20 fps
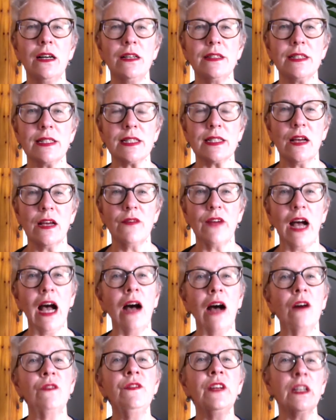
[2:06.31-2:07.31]
discover
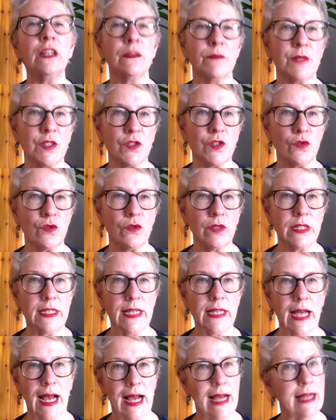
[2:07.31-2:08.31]
how Willem's
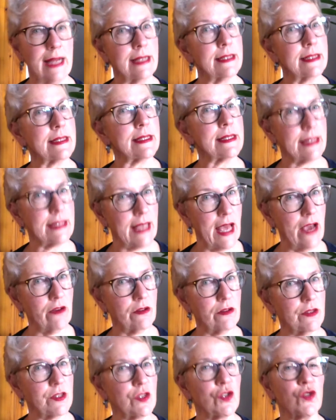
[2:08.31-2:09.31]
story and
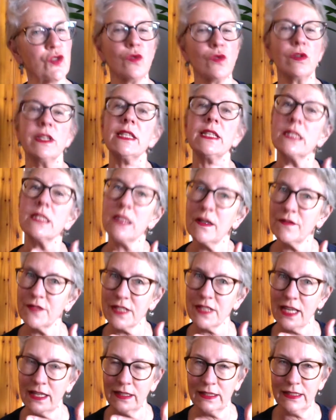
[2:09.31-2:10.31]
Sarah's story
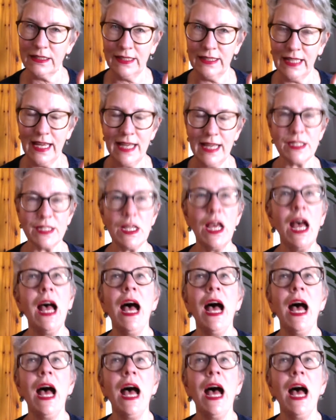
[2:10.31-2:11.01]
dovetail in the end.